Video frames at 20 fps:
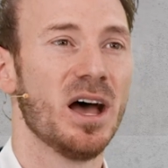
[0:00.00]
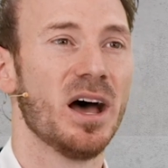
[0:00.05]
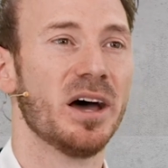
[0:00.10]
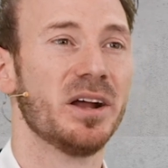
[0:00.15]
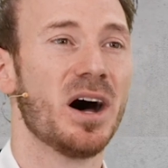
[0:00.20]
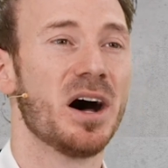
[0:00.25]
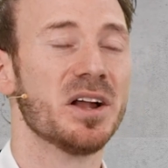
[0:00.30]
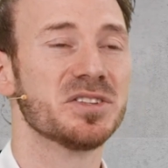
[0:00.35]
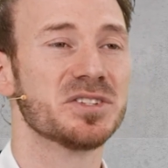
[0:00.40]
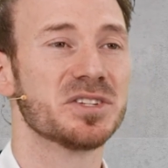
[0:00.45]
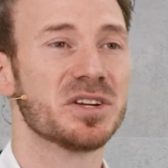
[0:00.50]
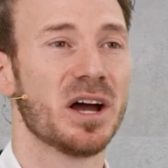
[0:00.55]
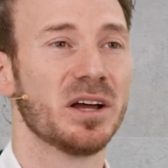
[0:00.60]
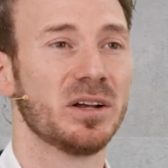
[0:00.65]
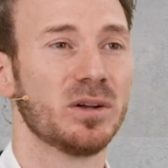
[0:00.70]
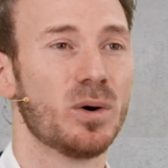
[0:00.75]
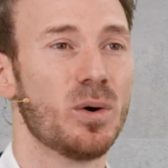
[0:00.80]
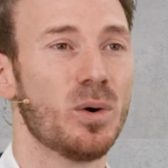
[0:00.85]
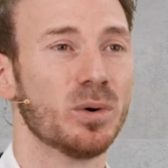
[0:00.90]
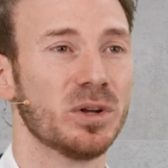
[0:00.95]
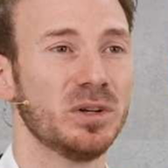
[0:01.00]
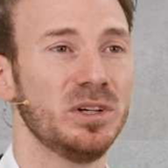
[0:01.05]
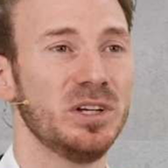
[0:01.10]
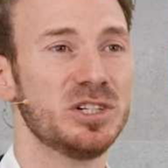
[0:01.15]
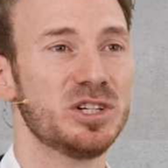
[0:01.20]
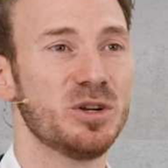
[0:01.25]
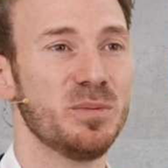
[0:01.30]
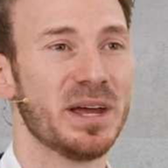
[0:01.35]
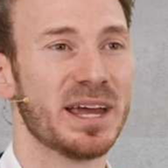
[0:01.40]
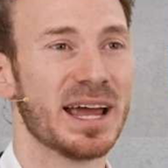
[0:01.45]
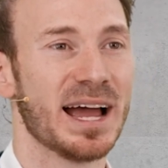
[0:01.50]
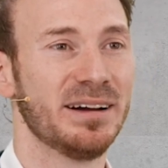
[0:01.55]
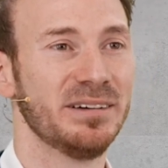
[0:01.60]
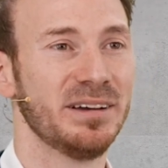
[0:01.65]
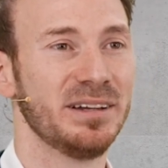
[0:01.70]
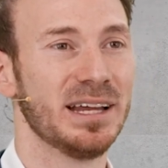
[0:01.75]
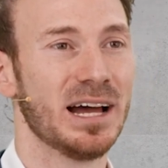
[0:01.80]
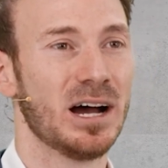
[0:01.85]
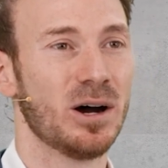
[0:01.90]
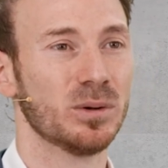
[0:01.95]
an on-site audit needs to be
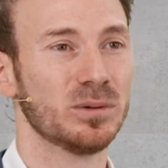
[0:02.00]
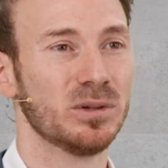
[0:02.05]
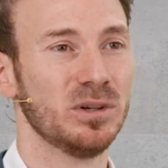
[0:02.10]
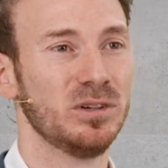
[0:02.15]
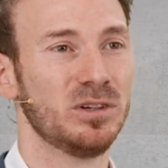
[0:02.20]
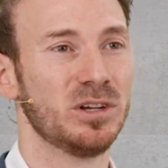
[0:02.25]
carried out